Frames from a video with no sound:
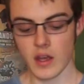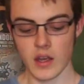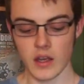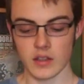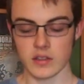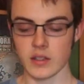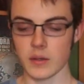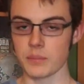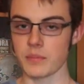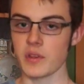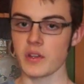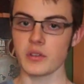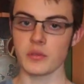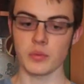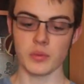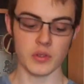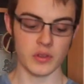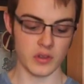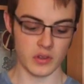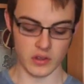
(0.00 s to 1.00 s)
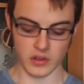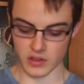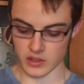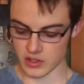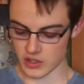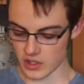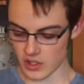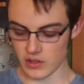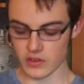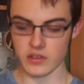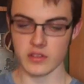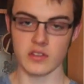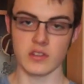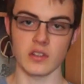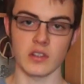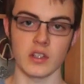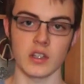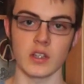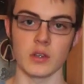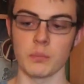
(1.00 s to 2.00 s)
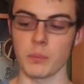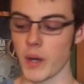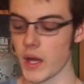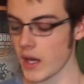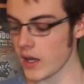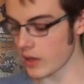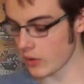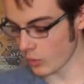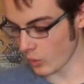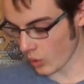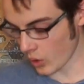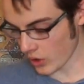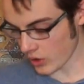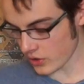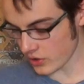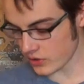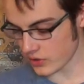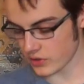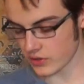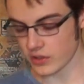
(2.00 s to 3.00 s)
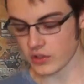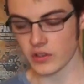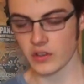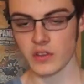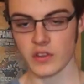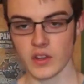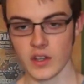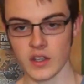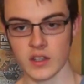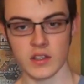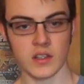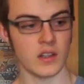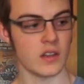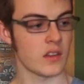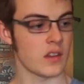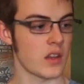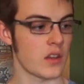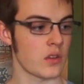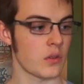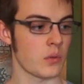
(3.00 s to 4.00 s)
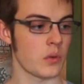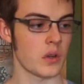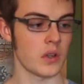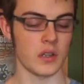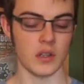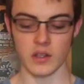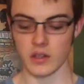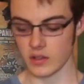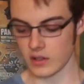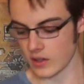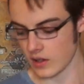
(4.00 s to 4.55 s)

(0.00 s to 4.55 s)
Except this one, the sheath's a little bit worse than the other one.